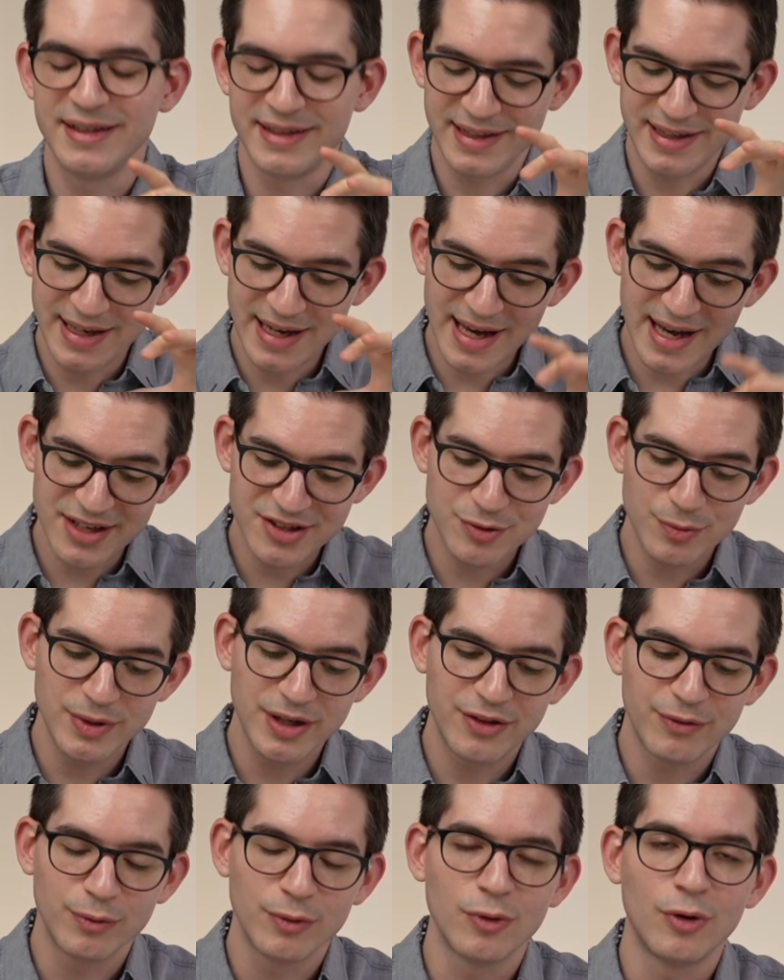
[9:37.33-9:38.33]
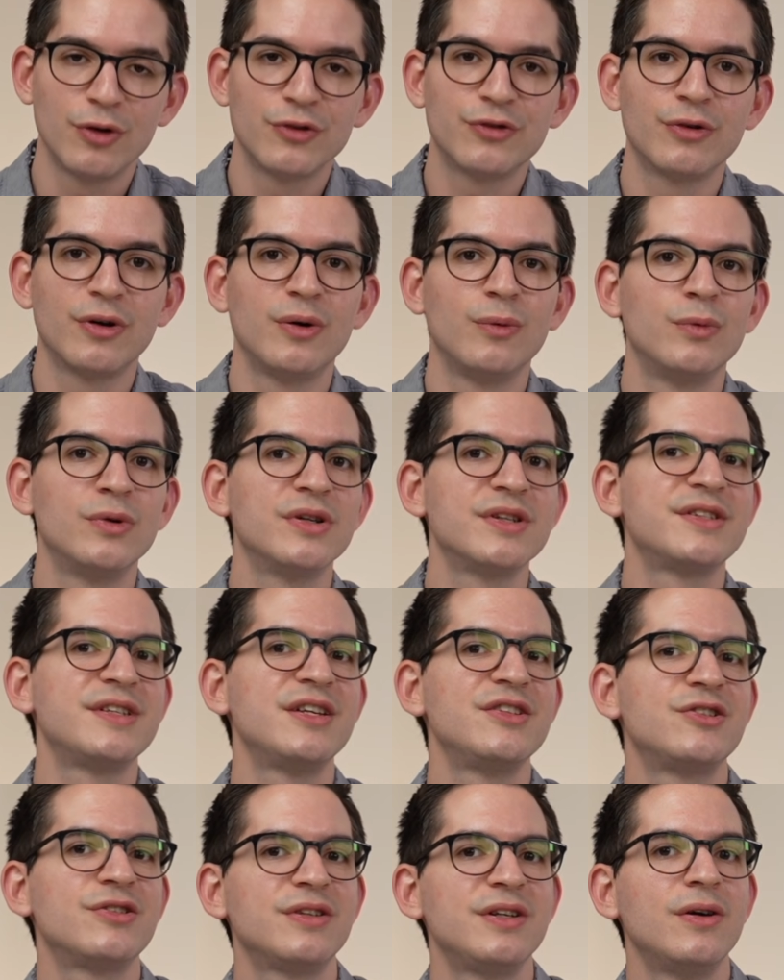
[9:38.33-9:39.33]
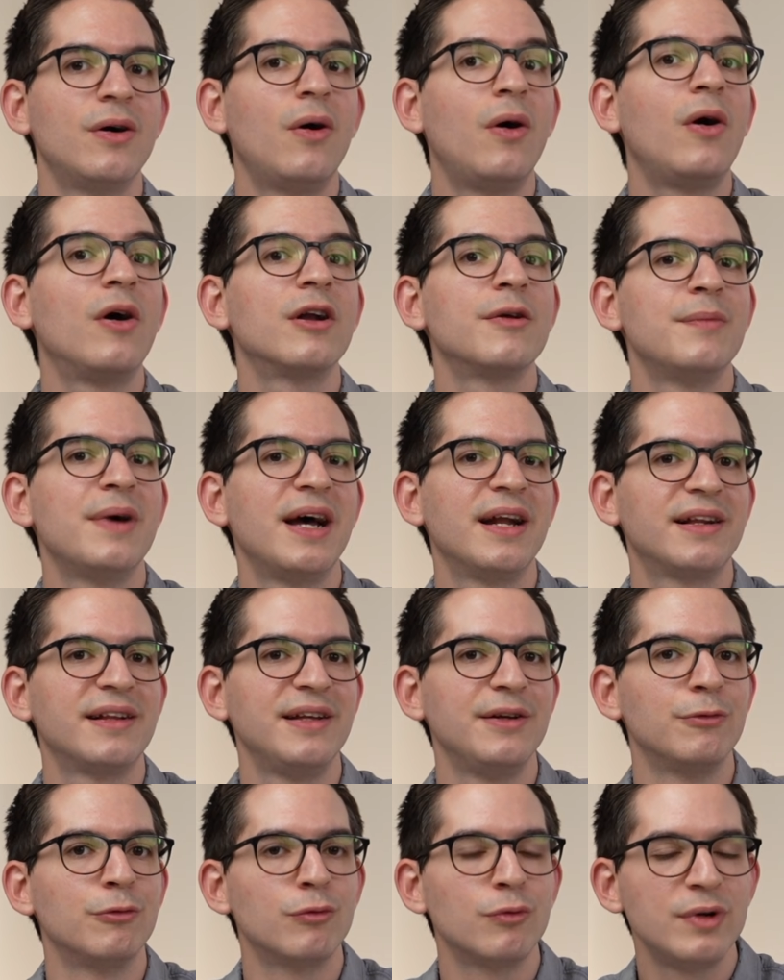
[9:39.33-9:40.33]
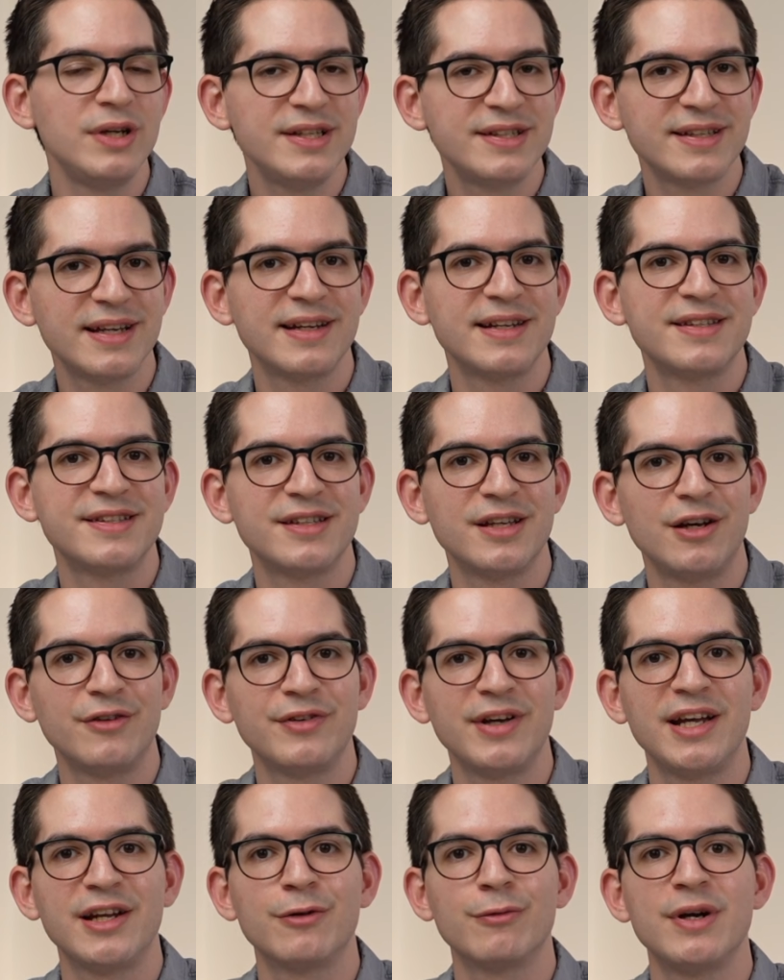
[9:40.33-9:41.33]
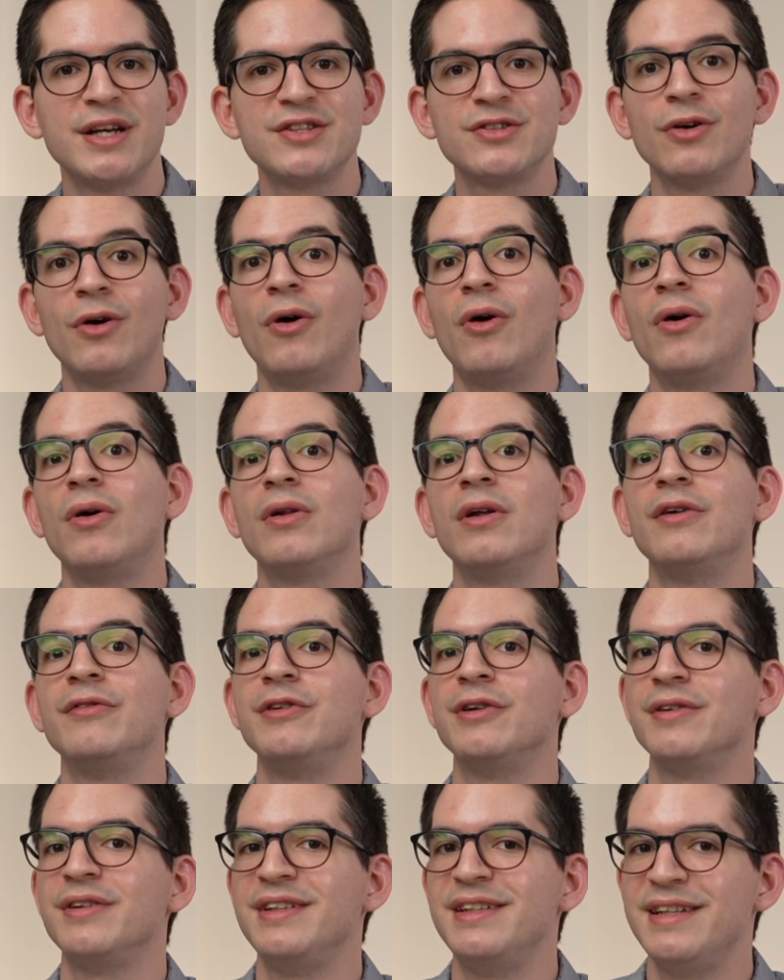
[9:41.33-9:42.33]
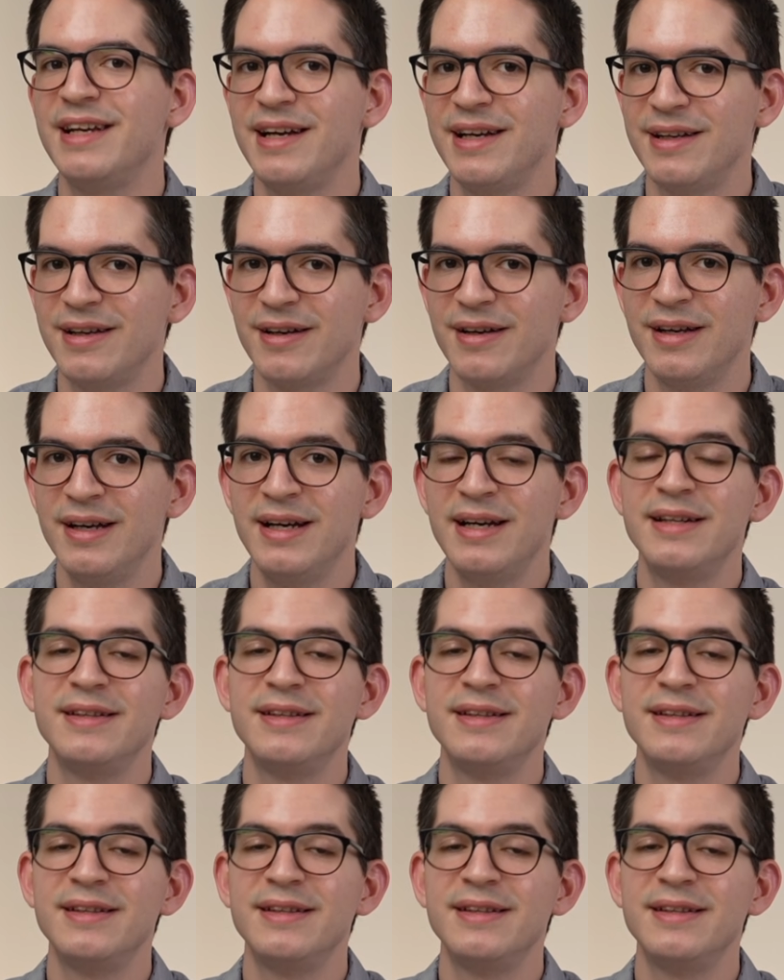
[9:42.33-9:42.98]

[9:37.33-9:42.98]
the S23 Ultra will essentially automatically reset itself and erase all of your data.